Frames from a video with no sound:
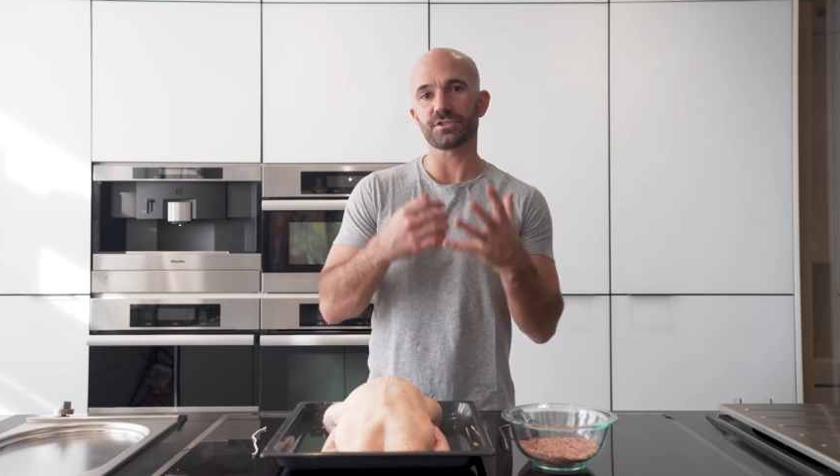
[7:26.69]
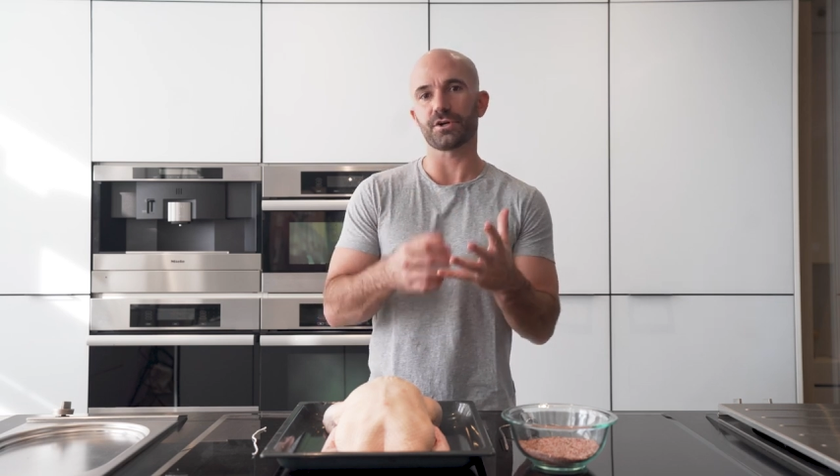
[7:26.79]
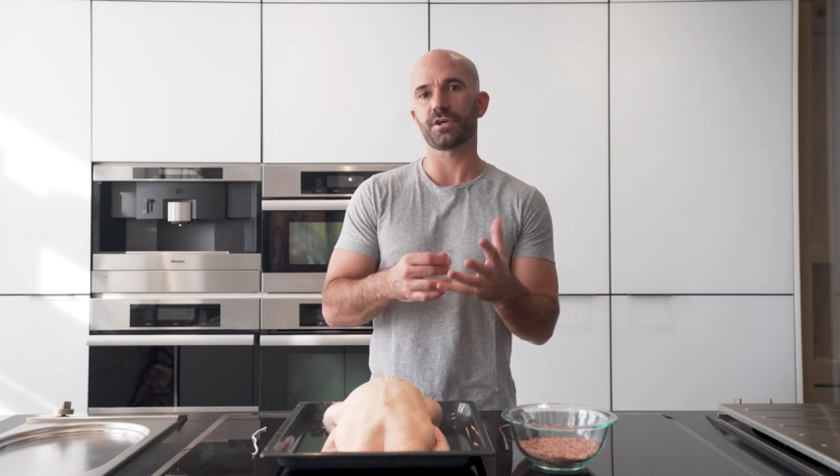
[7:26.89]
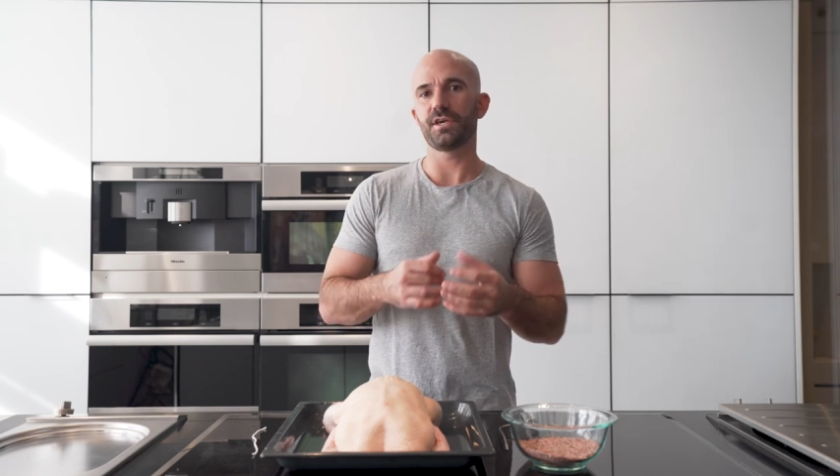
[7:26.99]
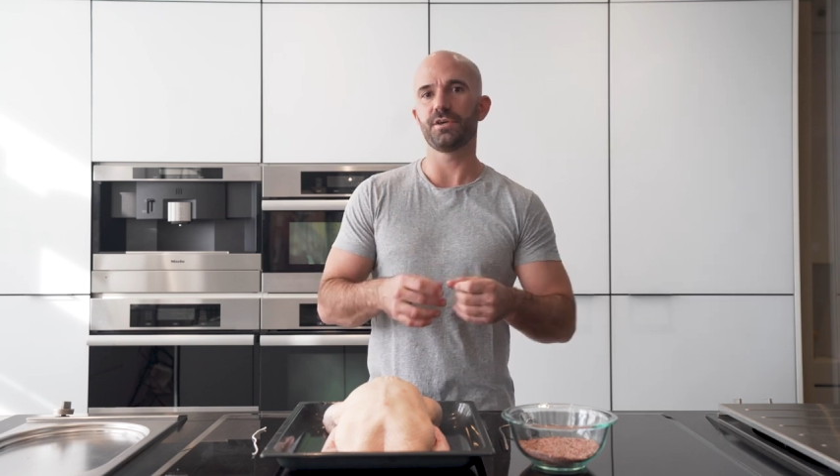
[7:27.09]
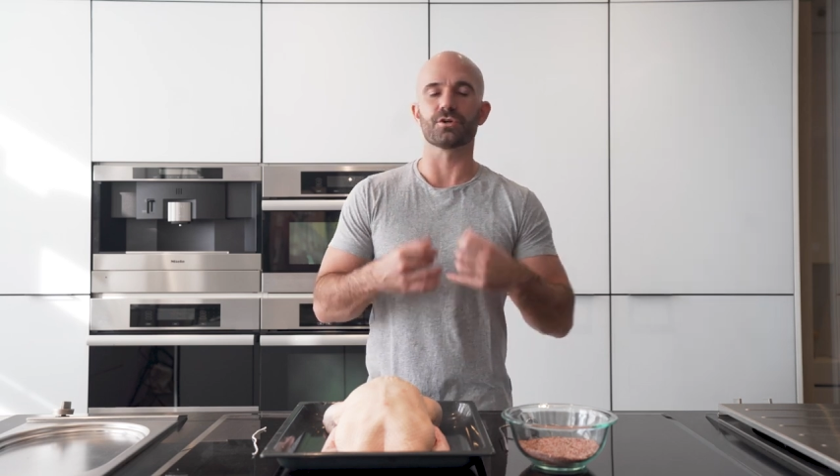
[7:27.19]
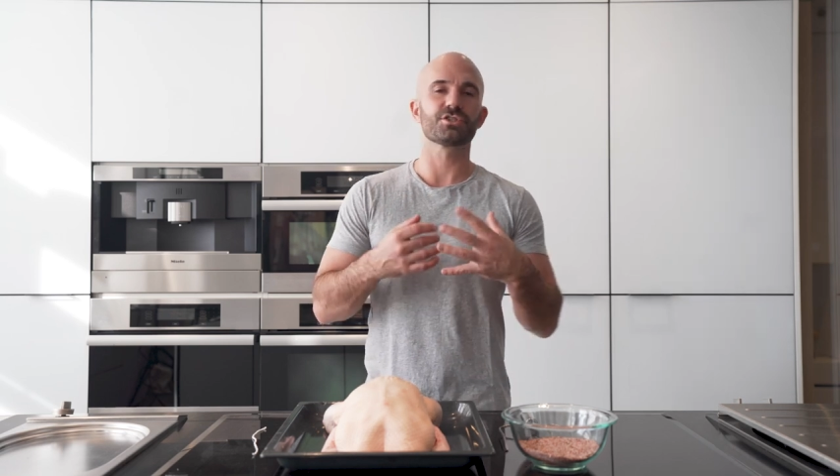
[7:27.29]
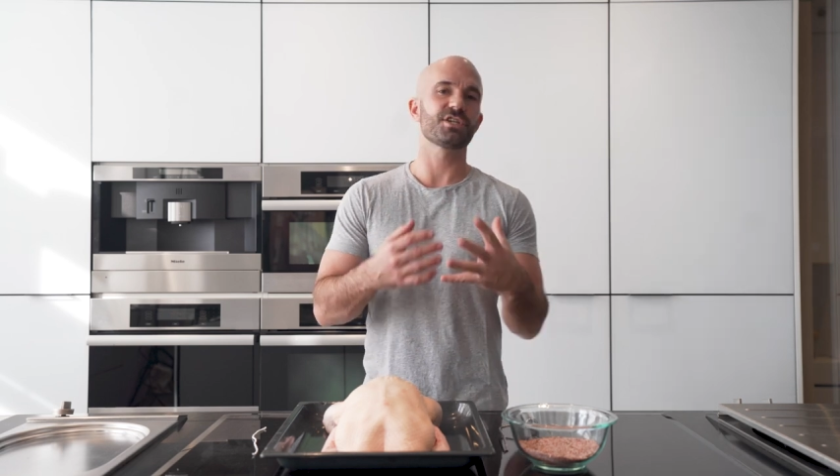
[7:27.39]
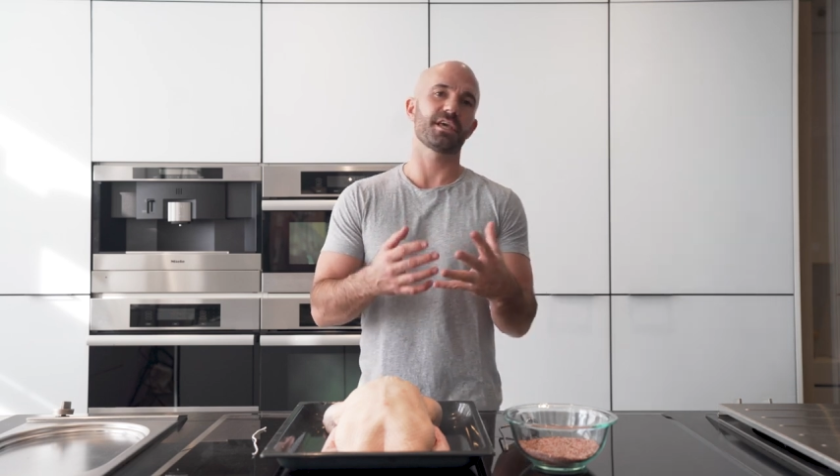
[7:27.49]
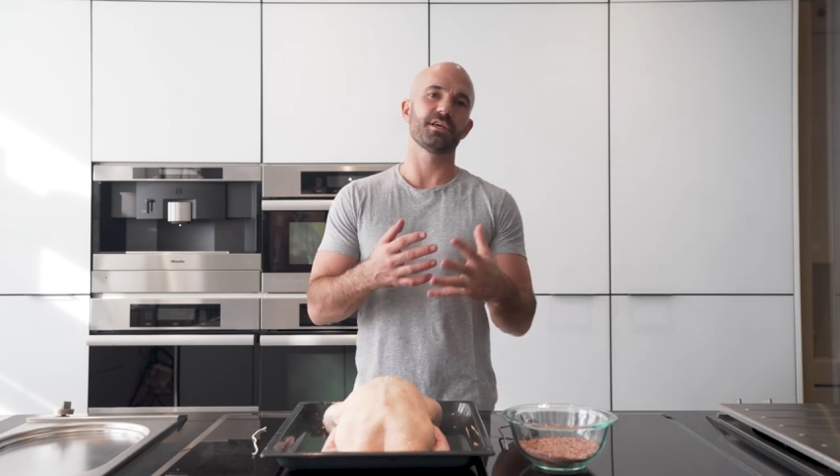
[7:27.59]
turkey or
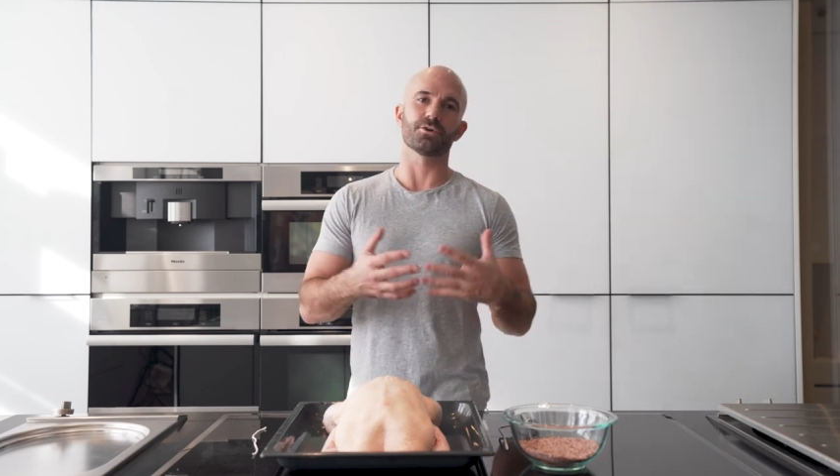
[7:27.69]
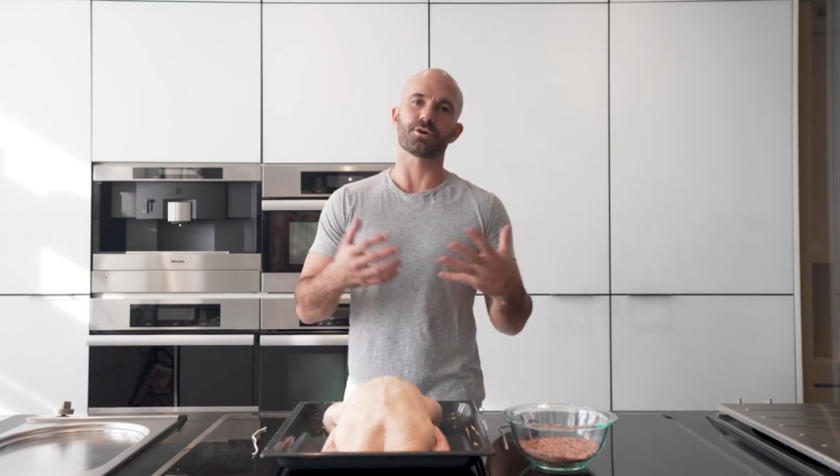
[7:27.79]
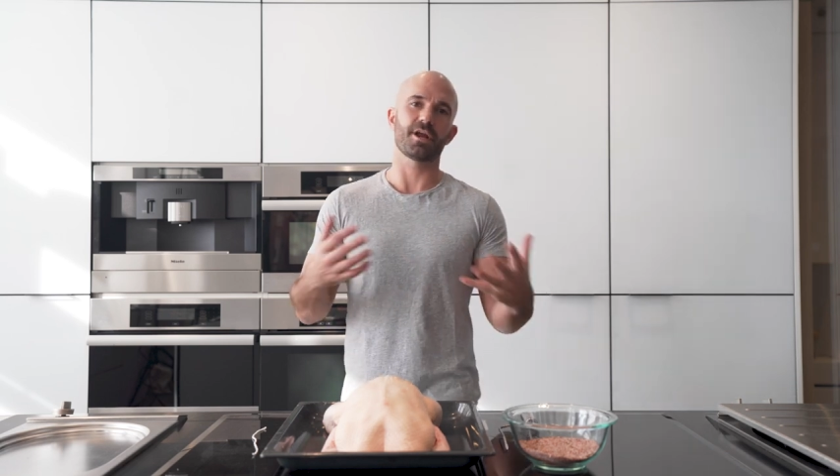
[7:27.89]
chicken or